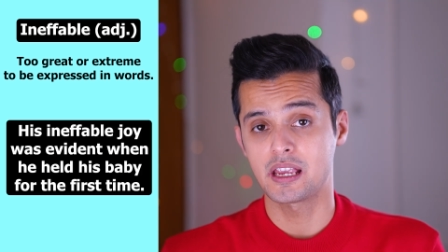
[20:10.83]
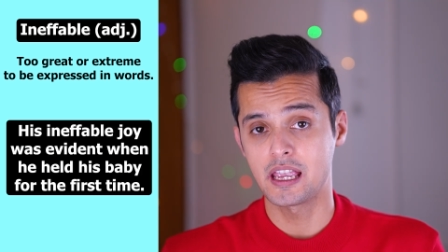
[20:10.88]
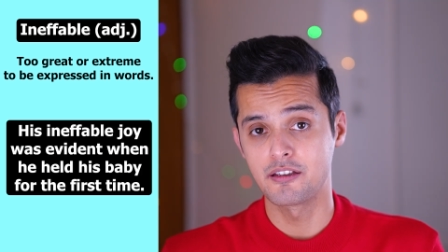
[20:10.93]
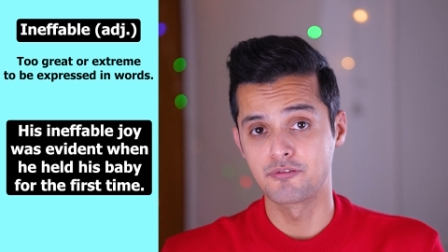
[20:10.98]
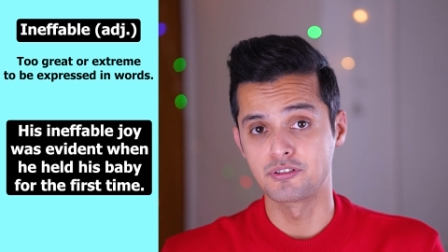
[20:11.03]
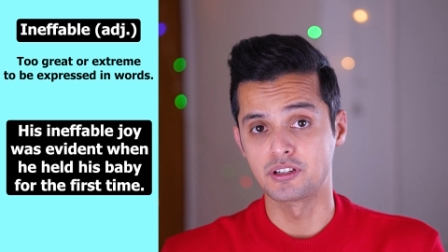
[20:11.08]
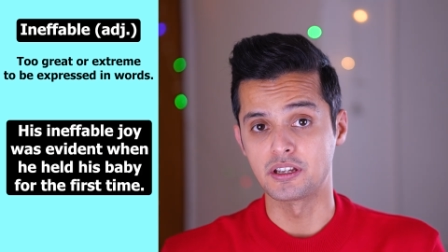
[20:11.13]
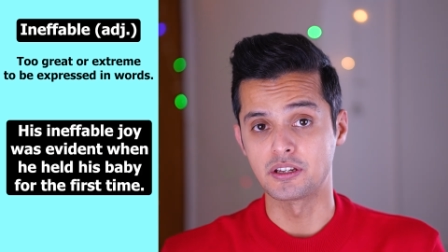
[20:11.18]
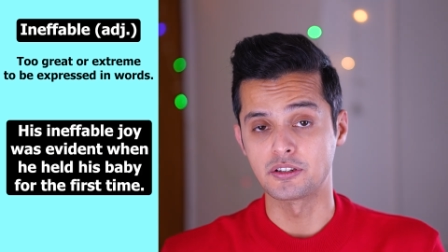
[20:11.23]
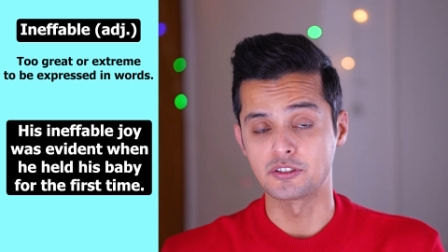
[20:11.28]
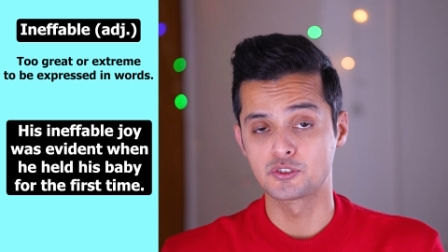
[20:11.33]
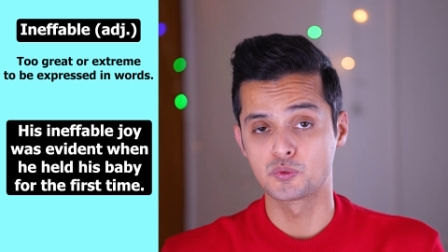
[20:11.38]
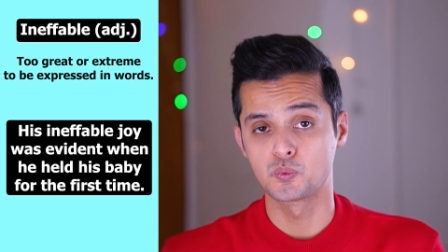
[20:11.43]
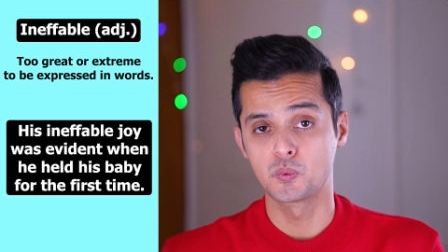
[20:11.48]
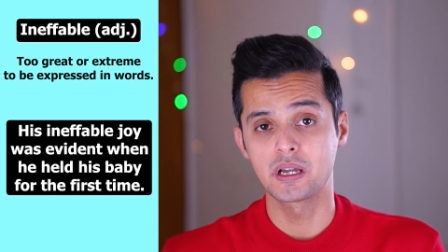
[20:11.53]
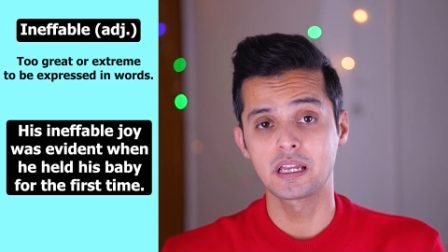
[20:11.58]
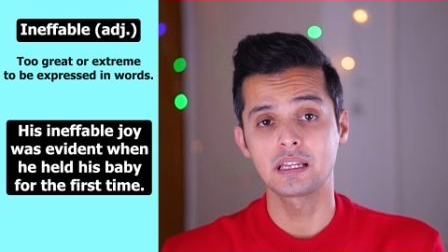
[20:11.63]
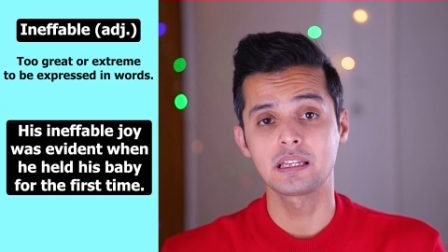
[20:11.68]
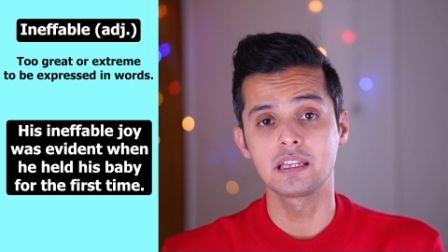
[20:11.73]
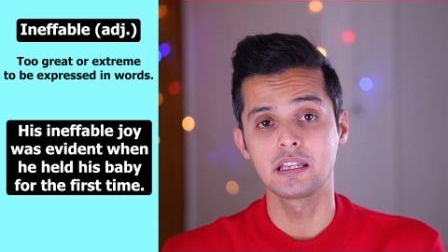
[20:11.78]
evident
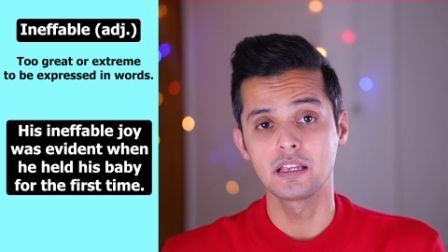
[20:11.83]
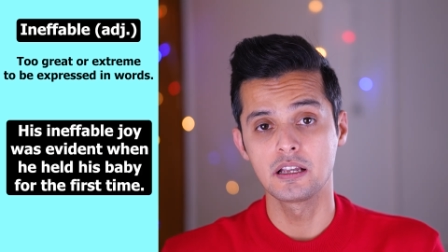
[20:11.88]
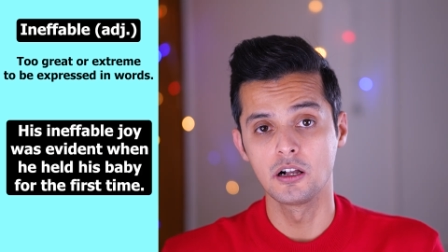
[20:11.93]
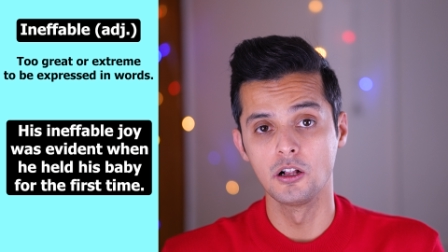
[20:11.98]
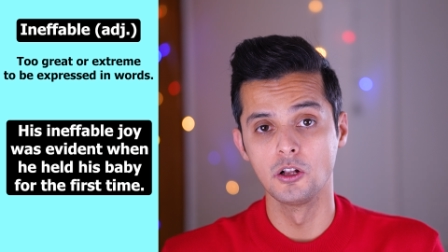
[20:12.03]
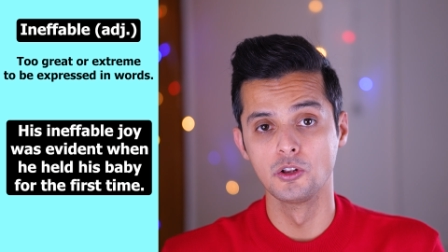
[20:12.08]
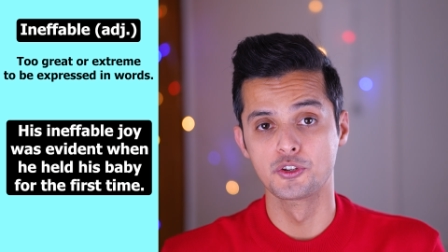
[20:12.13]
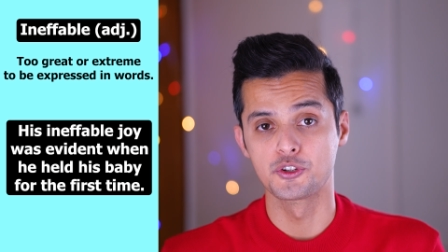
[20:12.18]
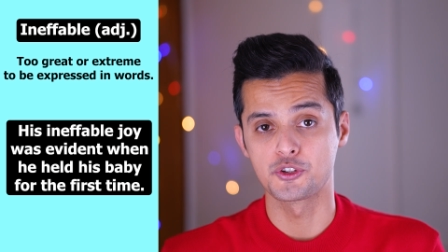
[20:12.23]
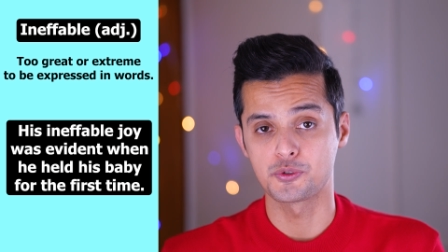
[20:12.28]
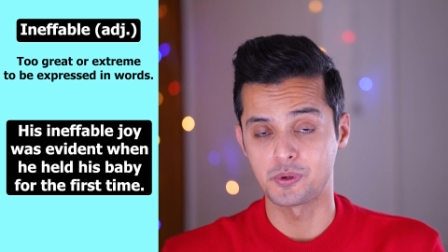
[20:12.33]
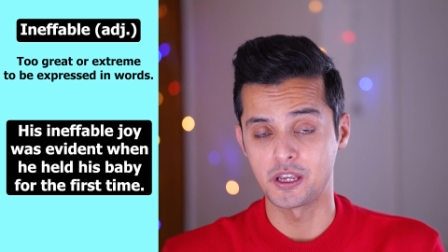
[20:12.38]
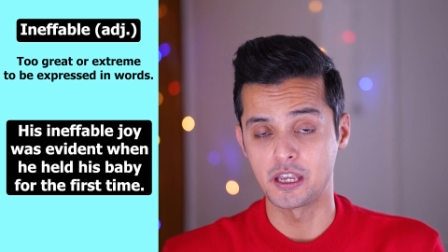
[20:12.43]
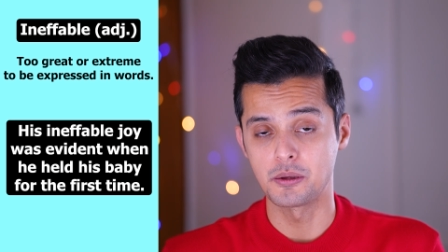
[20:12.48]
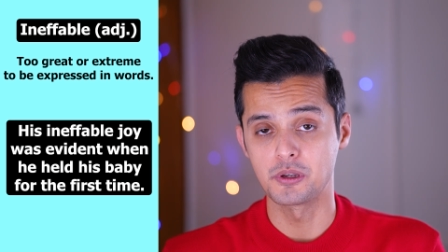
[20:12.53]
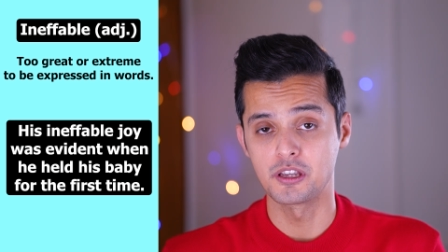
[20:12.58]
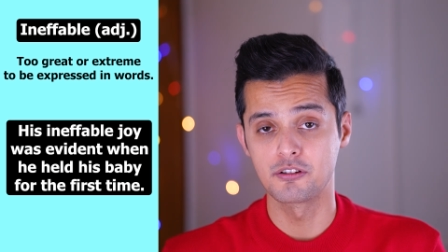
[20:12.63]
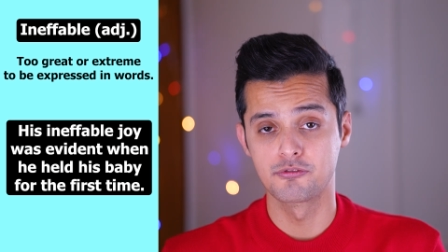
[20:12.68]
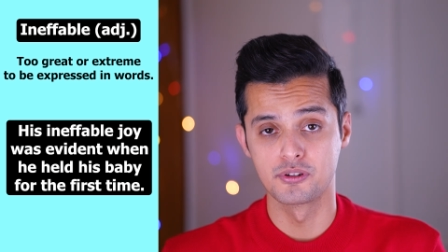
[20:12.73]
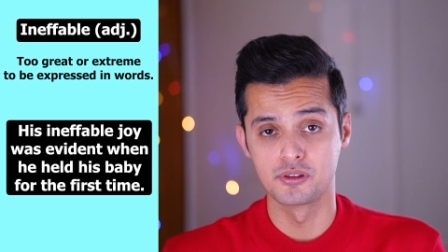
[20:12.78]
when he held his
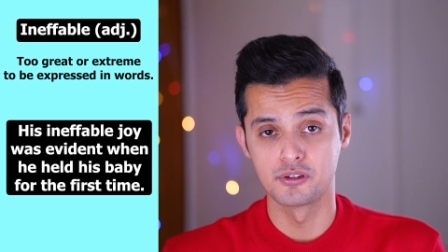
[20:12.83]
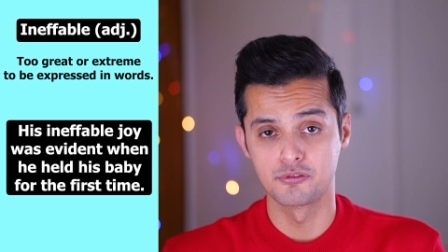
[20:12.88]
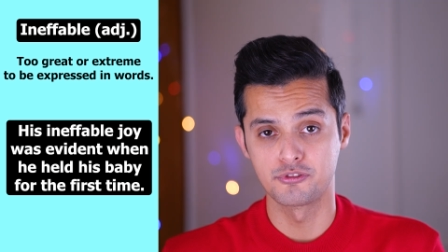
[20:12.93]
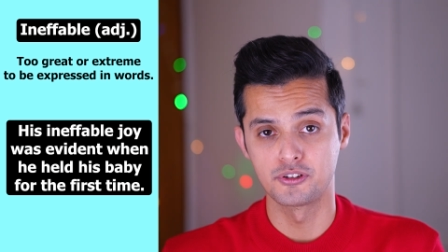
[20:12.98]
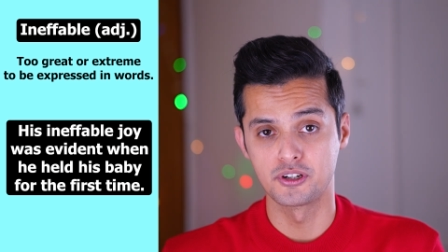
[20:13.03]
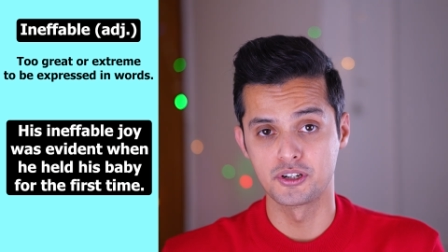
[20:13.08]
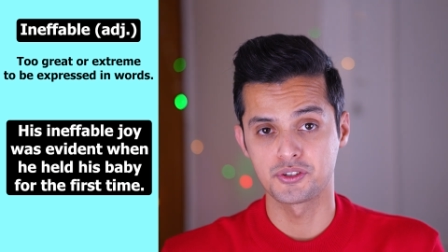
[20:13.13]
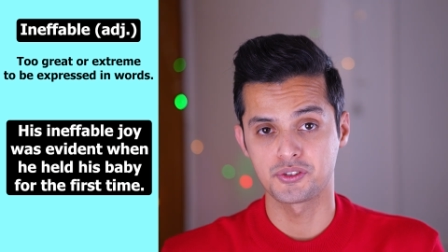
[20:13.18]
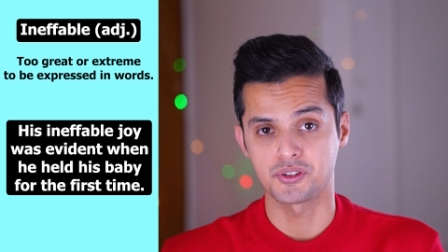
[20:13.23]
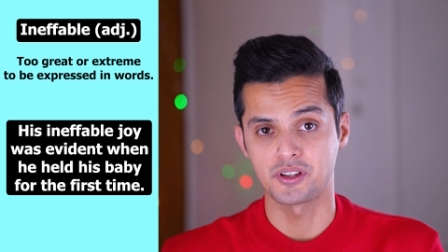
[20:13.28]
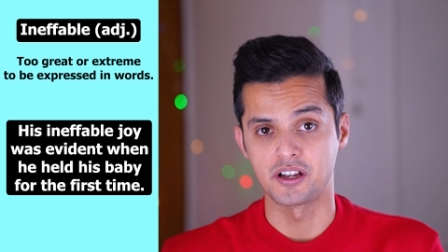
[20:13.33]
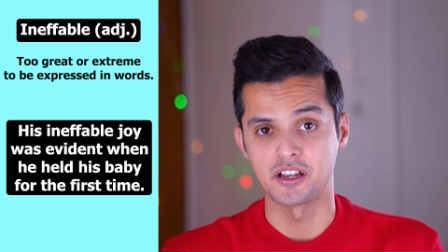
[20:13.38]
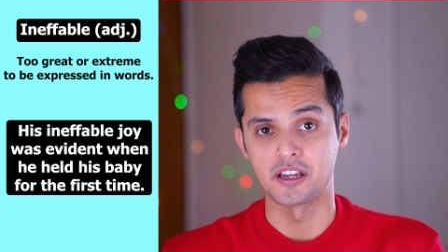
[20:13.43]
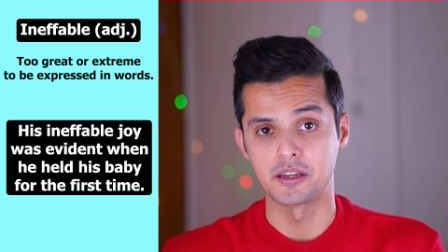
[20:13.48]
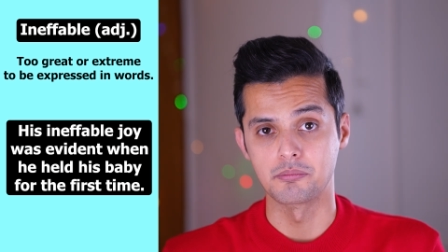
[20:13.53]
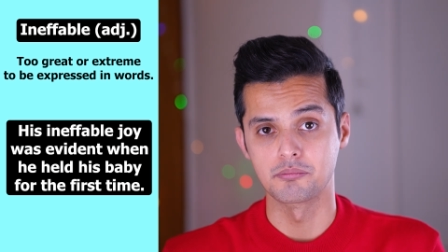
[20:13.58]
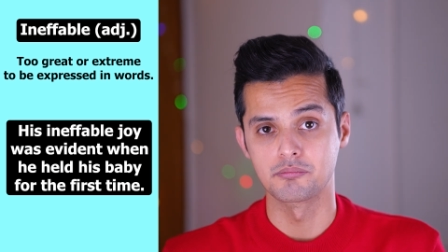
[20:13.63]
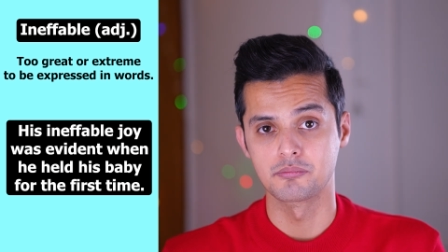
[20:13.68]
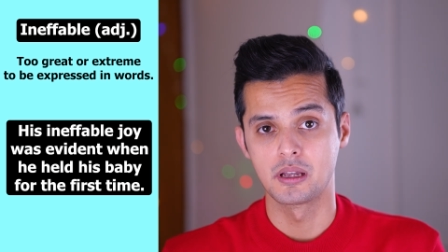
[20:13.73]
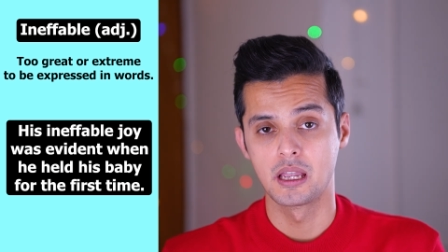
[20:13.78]
baby for the first
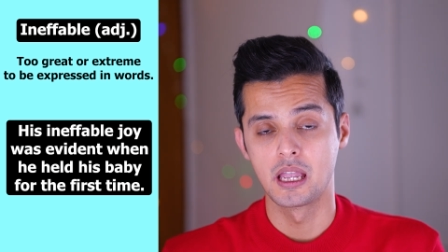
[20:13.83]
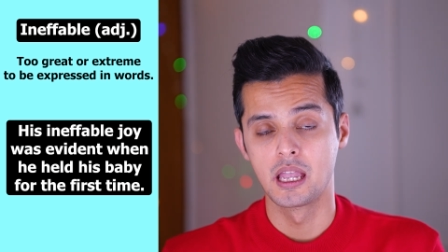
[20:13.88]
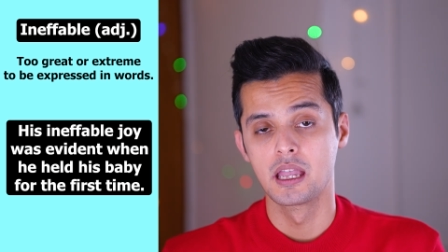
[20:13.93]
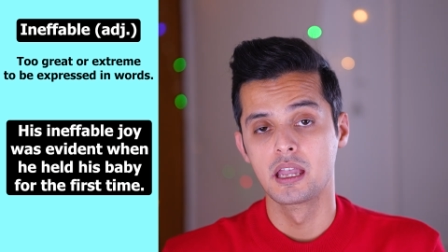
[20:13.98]
time.